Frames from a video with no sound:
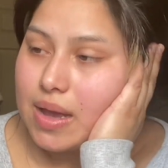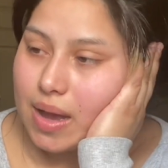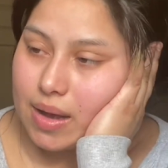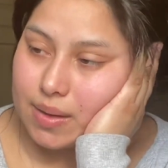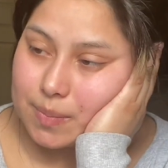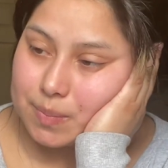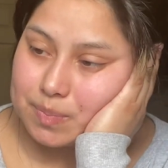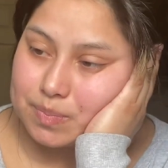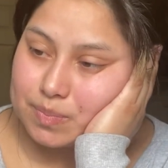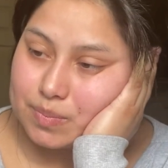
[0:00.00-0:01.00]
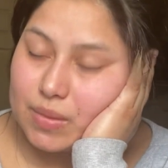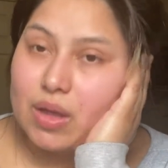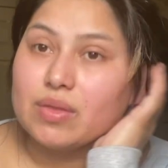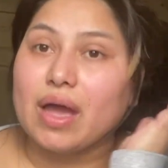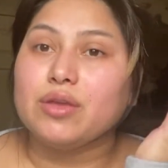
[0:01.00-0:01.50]

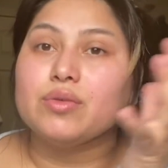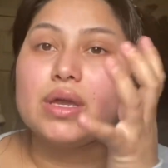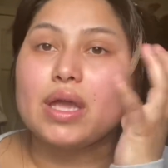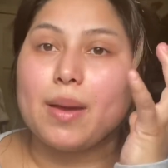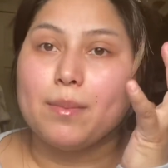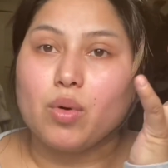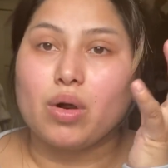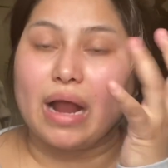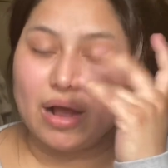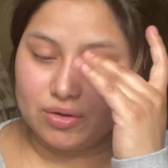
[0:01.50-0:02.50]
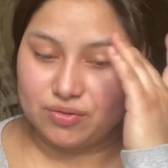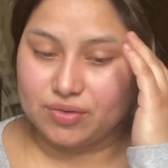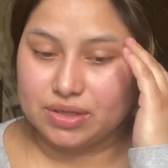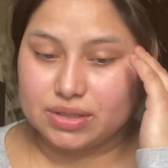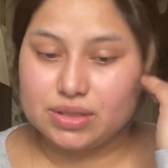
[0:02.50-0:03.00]
and that you can get more out of
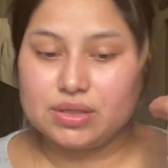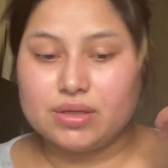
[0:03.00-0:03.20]
it.